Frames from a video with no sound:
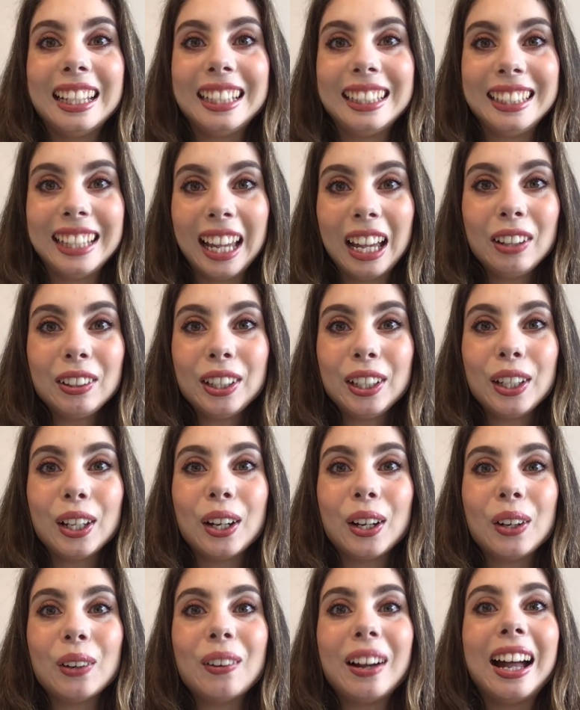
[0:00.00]
Now you
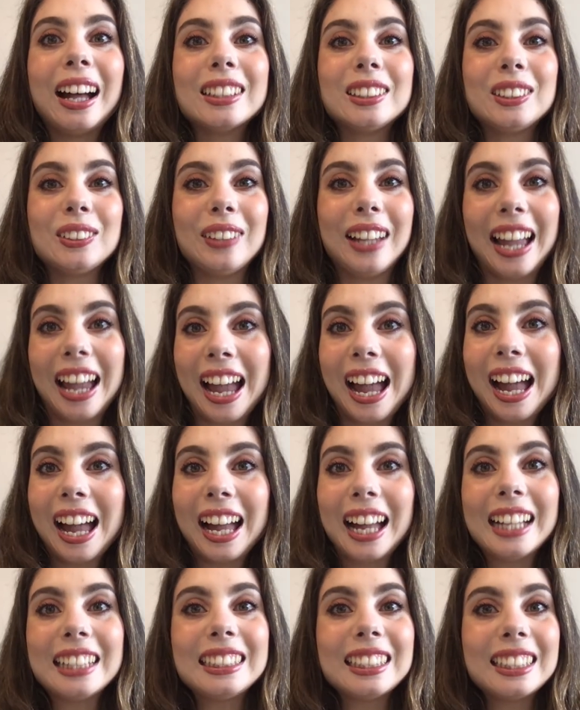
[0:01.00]
know how to
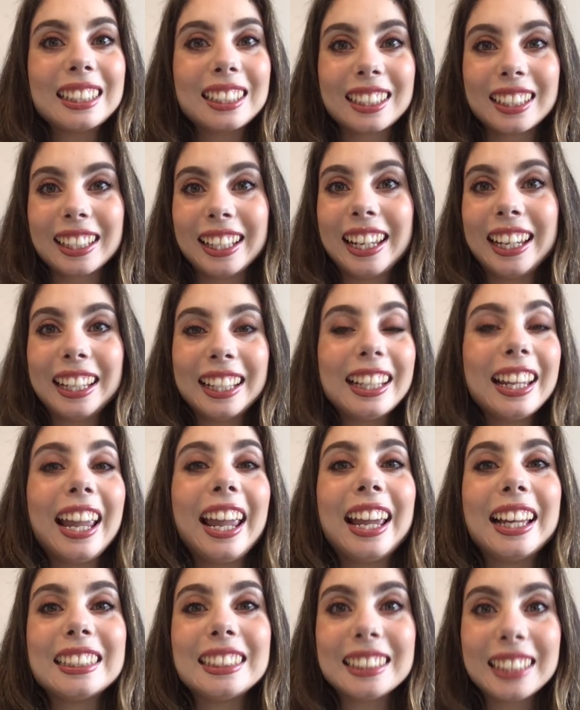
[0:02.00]
add, link,
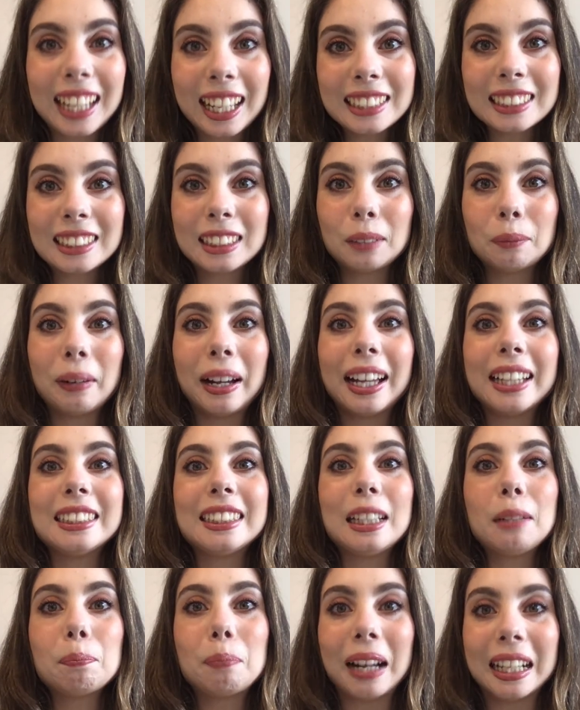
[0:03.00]
and customize a
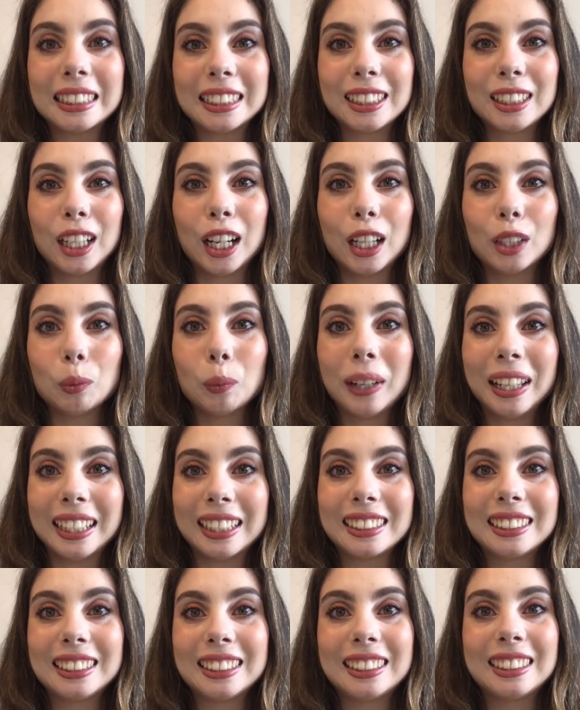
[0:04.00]
button on
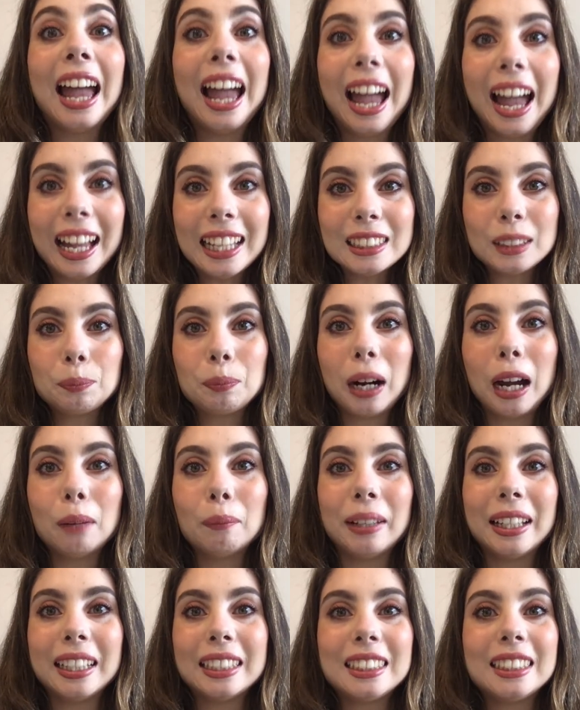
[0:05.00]
Wix as
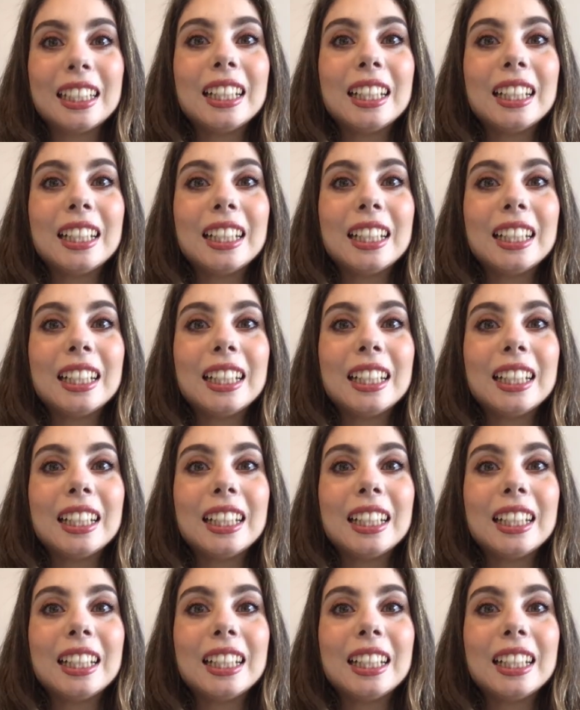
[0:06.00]
promised,